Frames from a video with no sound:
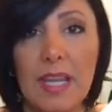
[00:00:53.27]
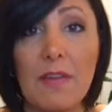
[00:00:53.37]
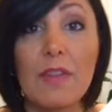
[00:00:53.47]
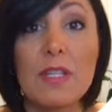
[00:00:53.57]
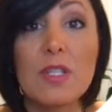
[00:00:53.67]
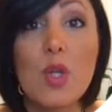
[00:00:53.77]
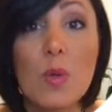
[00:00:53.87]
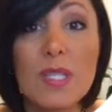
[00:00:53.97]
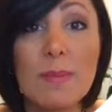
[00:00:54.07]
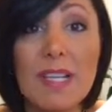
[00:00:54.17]
If there is
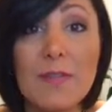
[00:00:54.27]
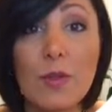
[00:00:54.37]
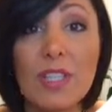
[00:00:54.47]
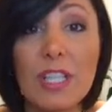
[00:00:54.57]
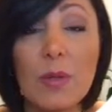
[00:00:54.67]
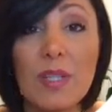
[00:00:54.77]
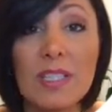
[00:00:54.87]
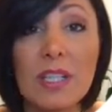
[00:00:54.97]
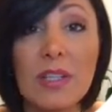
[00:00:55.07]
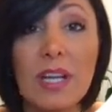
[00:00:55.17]
no space for a new
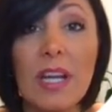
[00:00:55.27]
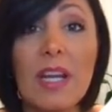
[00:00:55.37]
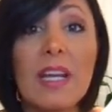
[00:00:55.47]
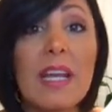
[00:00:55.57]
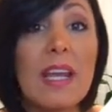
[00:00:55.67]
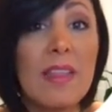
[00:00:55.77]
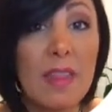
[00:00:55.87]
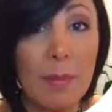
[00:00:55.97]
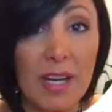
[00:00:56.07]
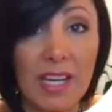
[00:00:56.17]
entry in
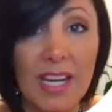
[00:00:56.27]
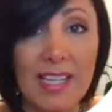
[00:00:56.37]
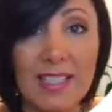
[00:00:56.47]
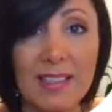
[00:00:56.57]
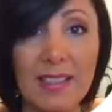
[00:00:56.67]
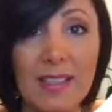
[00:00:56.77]
the bucket,